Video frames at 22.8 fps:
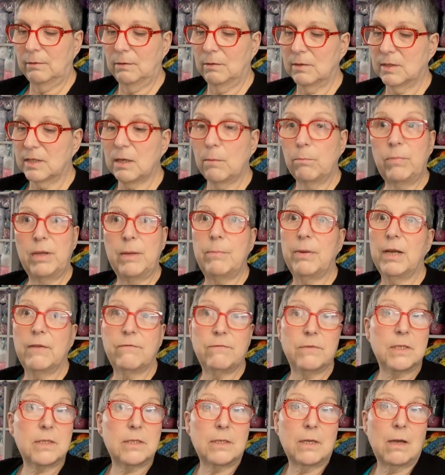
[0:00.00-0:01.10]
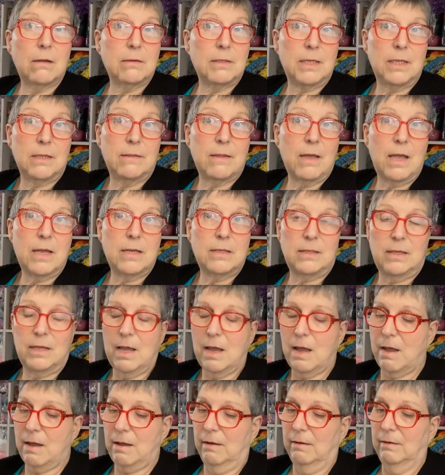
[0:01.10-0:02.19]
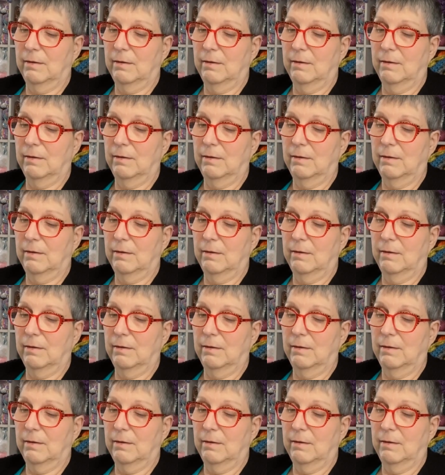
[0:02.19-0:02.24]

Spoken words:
Some people haven't started theirs yet.